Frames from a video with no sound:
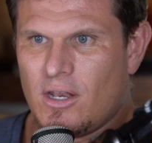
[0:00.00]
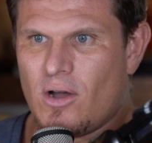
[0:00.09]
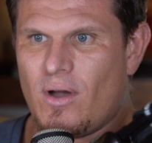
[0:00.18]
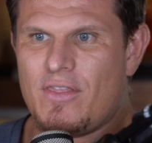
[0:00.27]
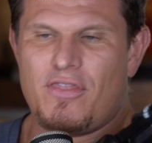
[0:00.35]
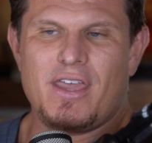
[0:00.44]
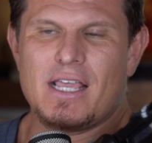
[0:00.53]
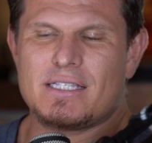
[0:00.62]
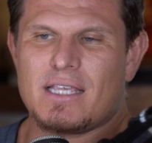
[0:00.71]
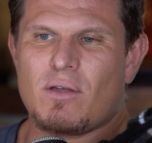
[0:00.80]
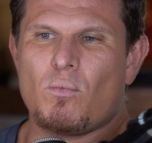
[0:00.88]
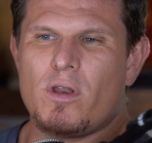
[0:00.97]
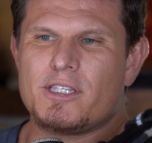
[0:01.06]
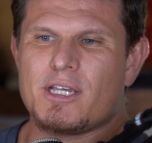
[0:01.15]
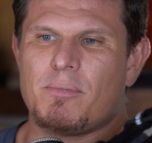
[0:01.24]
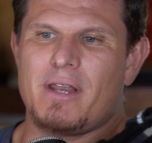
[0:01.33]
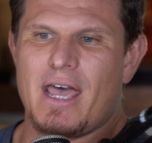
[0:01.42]
you know. And the thing is, like, when
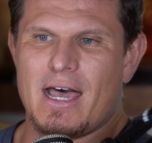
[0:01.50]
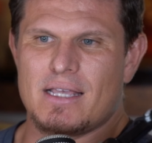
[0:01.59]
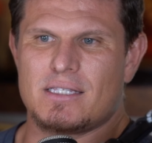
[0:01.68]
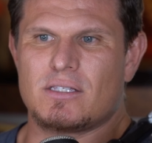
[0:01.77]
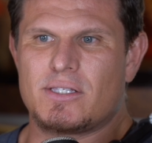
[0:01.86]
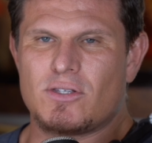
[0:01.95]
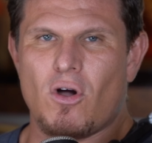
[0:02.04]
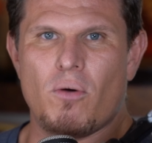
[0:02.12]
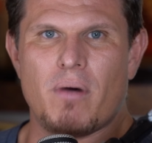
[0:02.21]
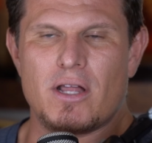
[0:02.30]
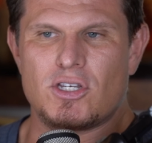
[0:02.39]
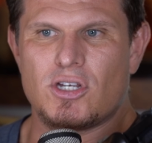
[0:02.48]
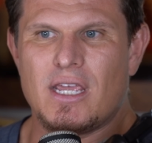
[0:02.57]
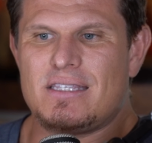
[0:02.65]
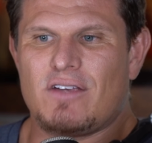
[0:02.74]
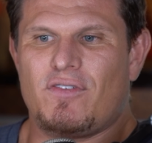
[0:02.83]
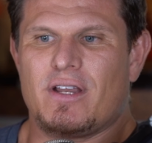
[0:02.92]
someone has so much
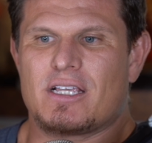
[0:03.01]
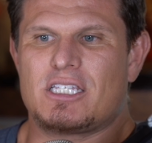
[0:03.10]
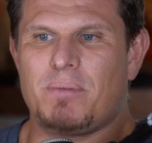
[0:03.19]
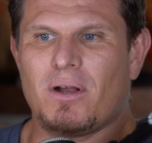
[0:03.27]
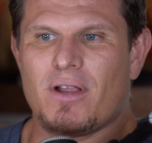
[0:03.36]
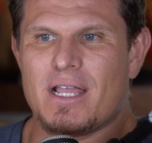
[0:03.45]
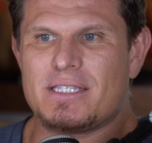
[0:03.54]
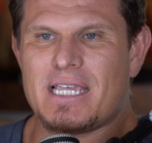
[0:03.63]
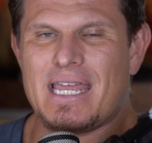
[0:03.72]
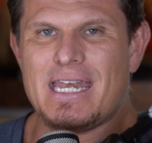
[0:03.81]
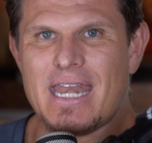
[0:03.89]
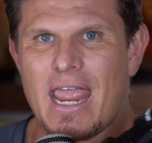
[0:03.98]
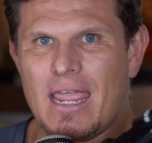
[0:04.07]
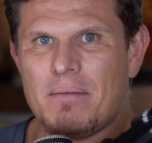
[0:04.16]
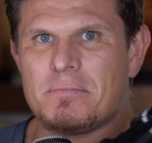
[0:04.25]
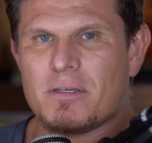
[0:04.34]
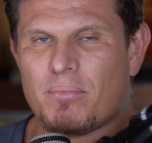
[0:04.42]
different experience and
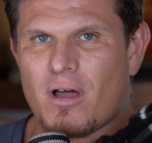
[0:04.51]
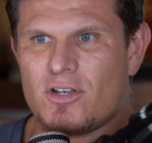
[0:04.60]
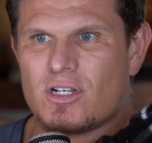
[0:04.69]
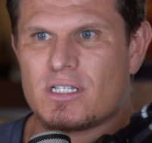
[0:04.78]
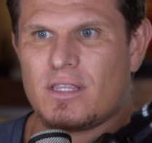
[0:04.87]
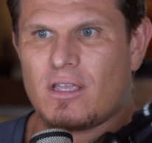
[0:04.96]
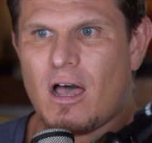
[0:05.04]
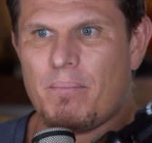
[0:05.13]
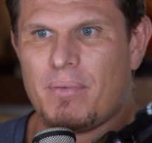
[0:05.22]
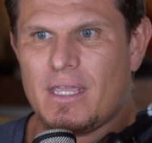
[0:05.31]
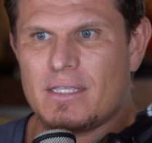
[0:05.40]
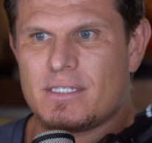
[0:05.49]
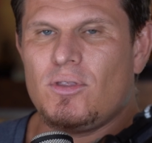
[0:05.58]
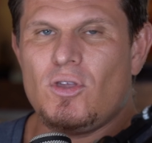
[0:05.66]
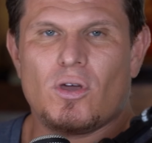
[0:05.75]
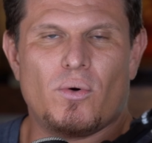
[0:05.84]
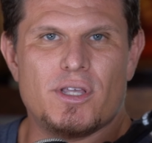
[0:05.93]
names the projects and the companies,
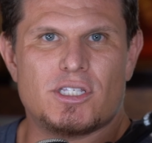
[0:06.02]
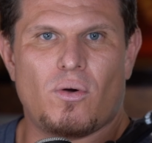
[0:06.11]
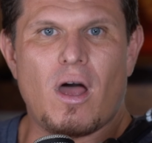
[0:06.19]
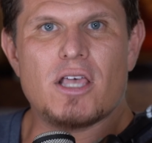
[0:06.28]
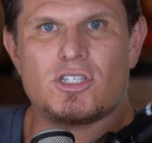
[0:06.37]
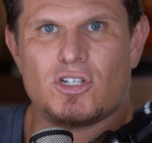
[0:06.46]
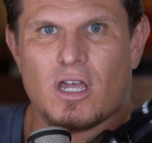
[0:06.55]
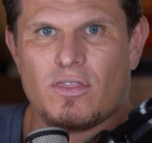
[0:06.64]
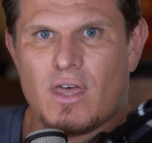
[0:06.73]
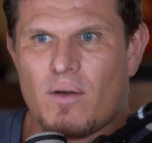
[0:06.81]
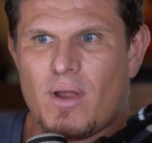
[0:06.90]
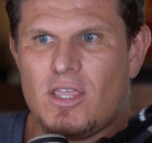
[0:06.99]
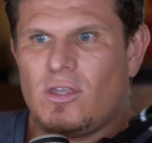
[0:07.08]
you can always cross-check that, right?